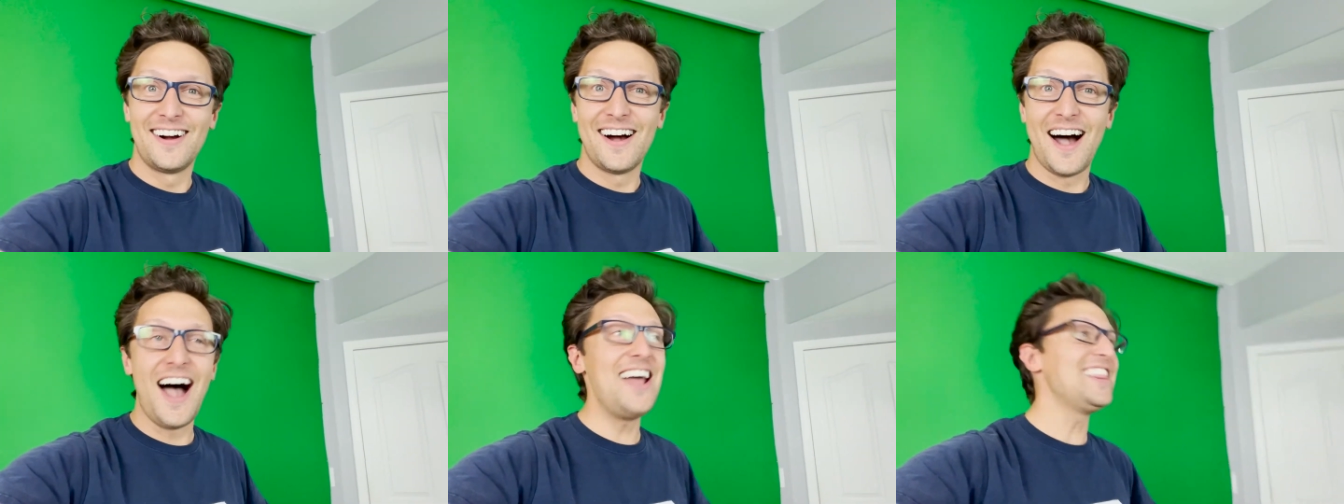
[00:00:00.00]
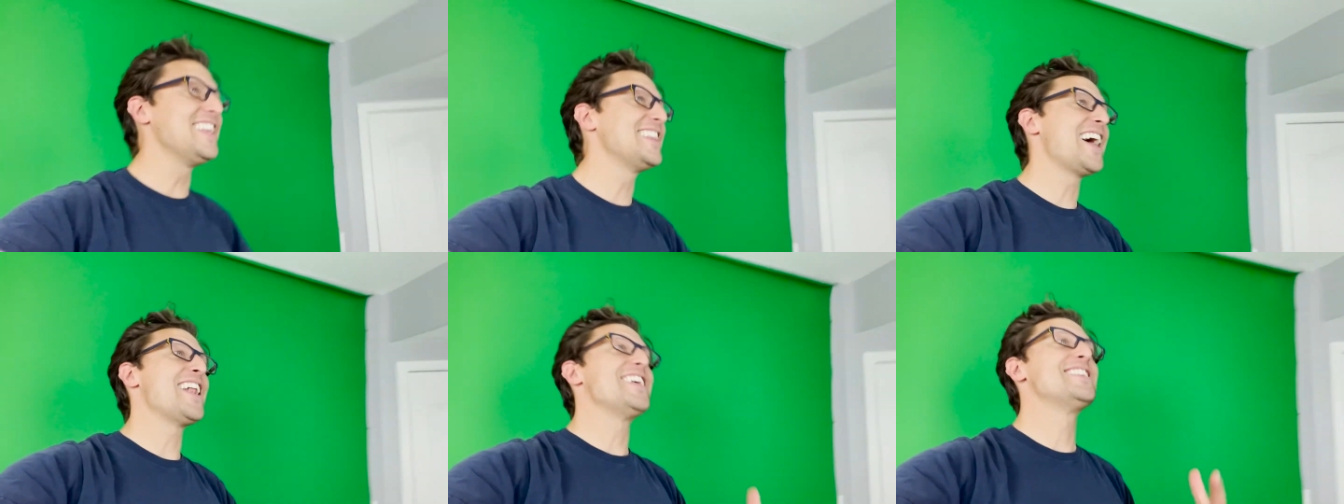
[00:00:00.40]
I
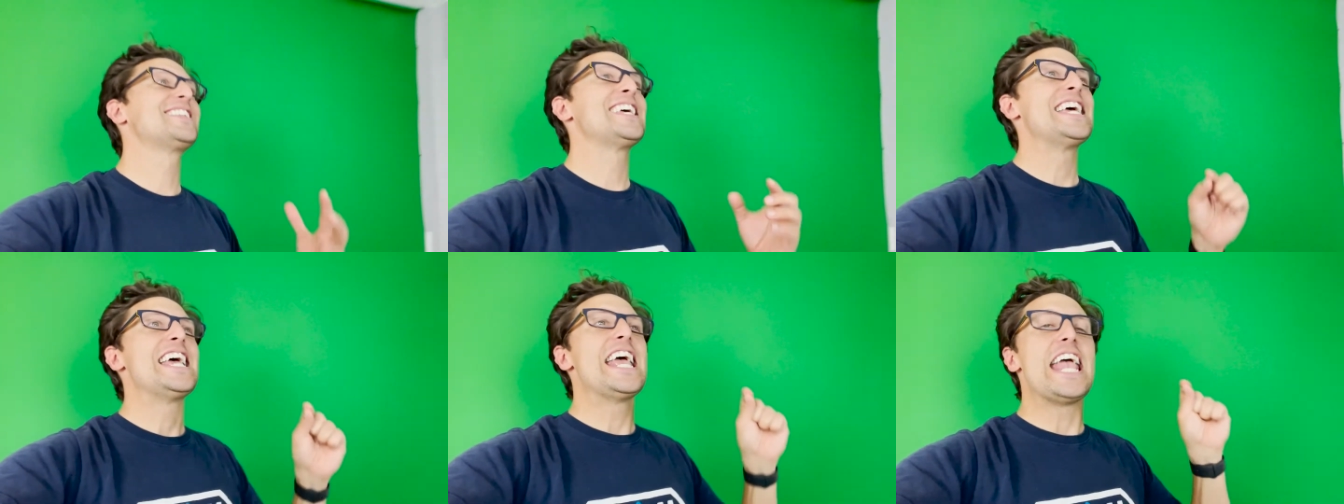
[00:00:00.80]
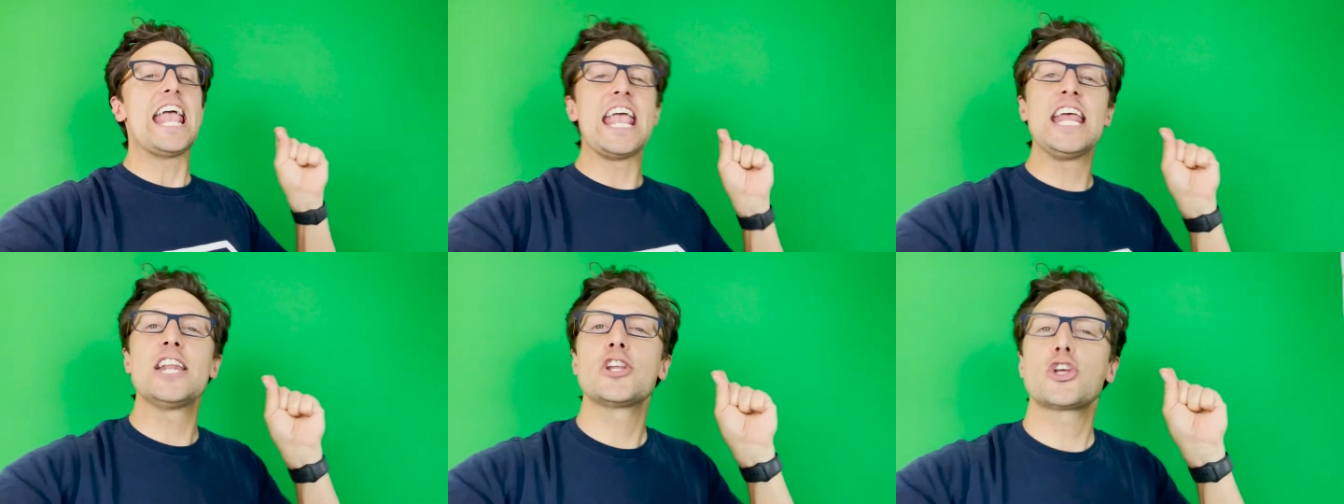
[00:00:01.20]
think that is
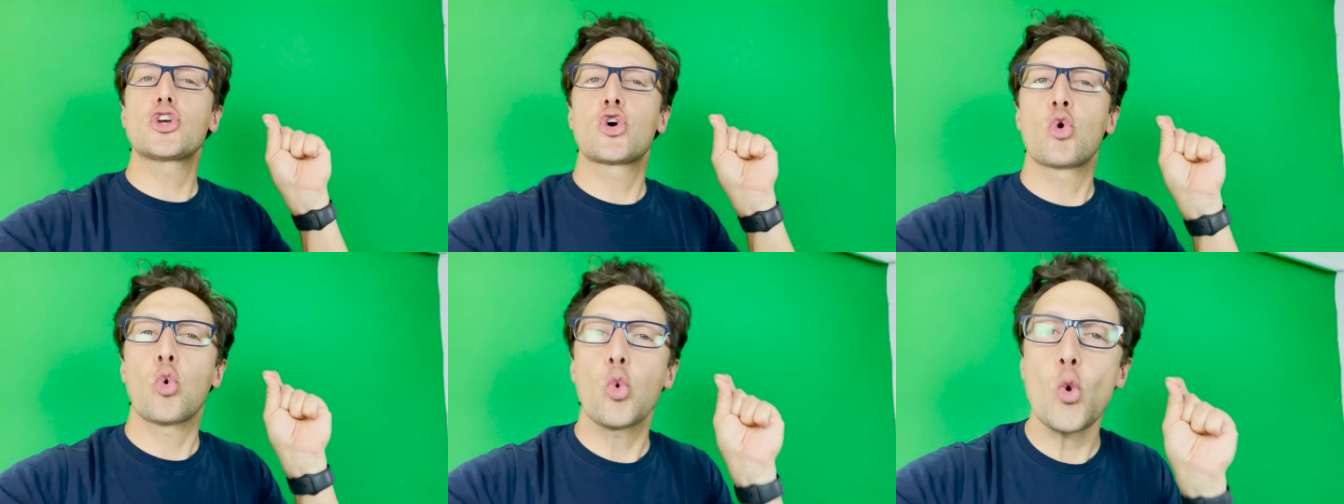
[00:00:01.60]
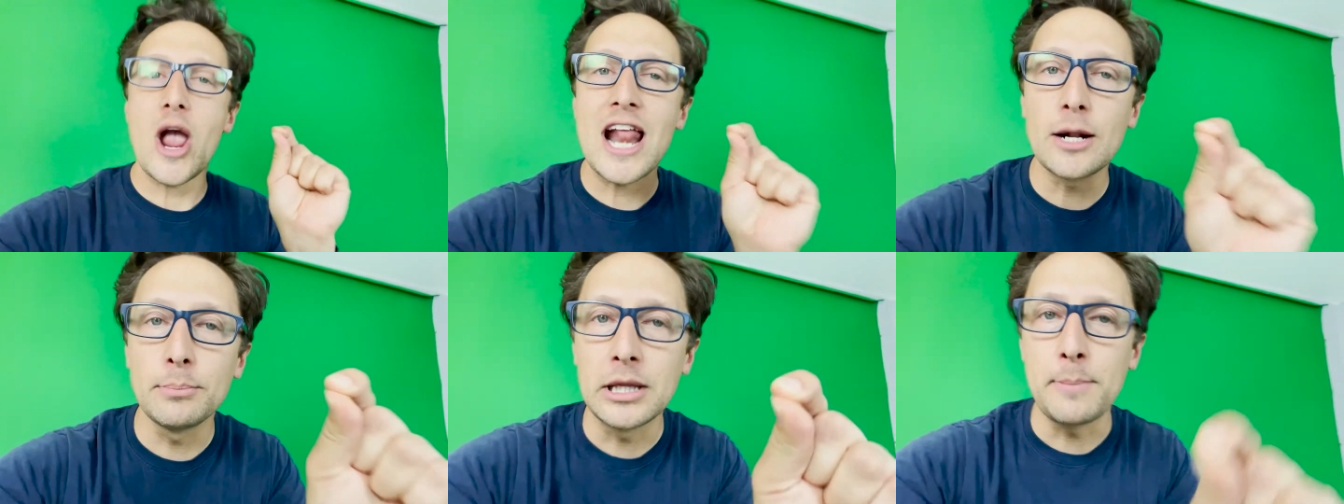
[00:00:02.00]

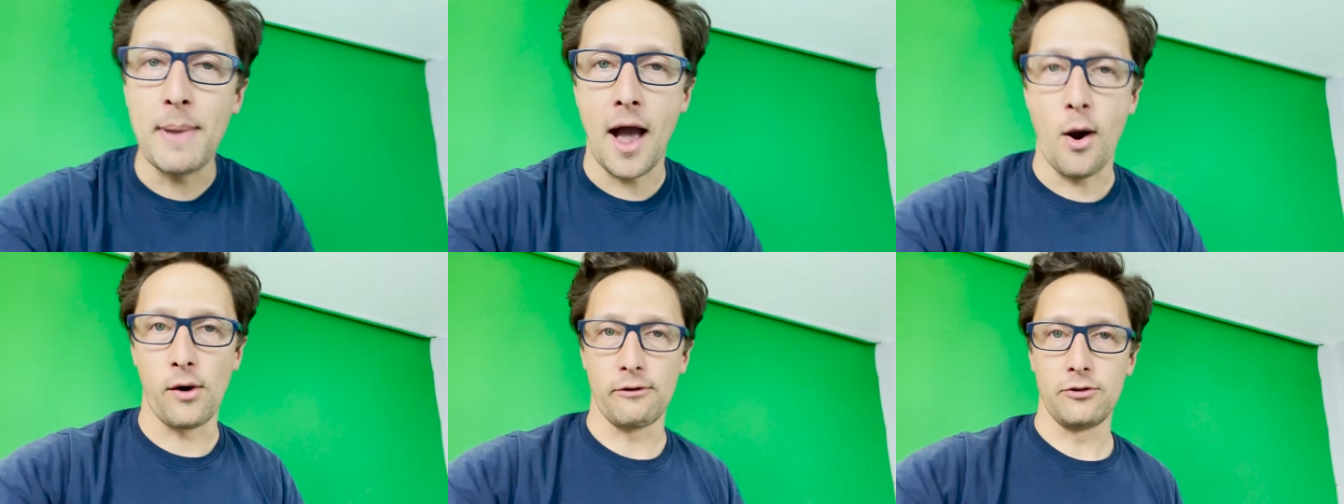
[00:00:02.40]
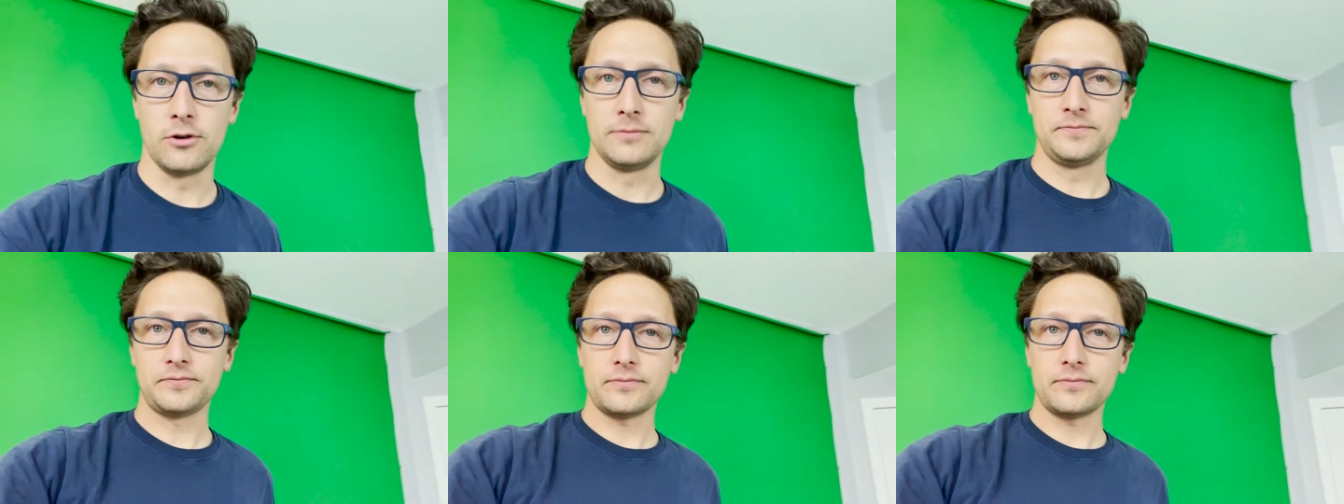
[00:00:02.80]
incredibly powerful.